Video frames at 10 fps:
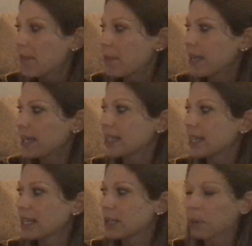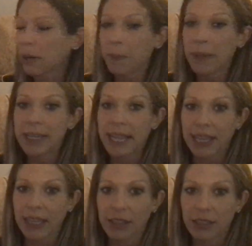because it is
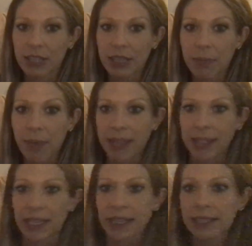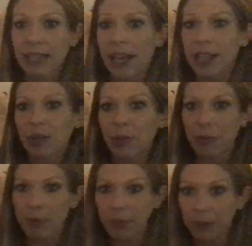perpendicular to the bases. So
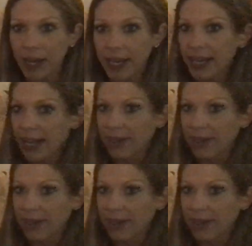when we plug in